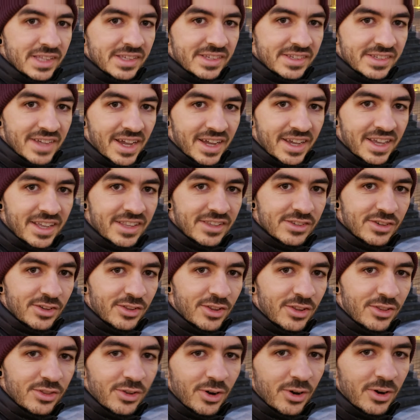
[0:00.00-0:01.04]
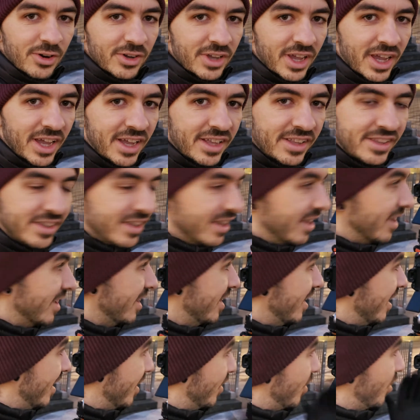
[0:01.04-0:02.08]
seconds on the dark end,
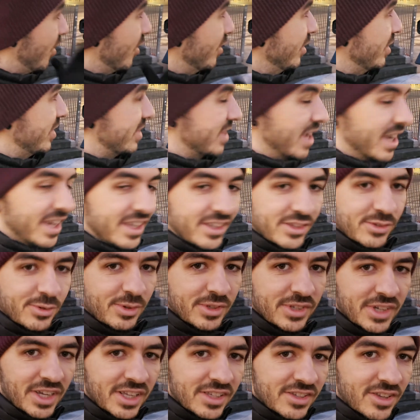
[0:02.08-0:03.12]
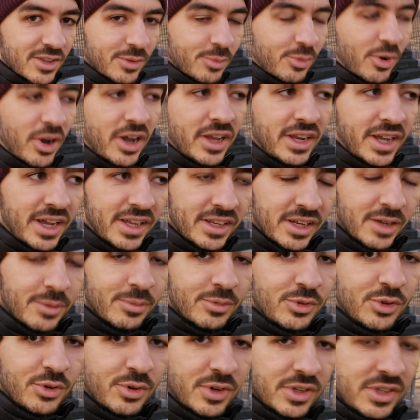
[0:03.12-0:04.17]
and thirty seconds once it gets to the bright end. I'm
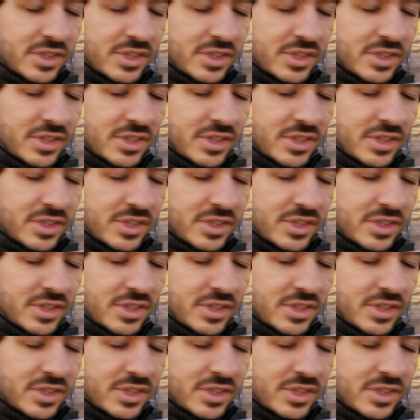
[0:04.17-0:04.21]
doing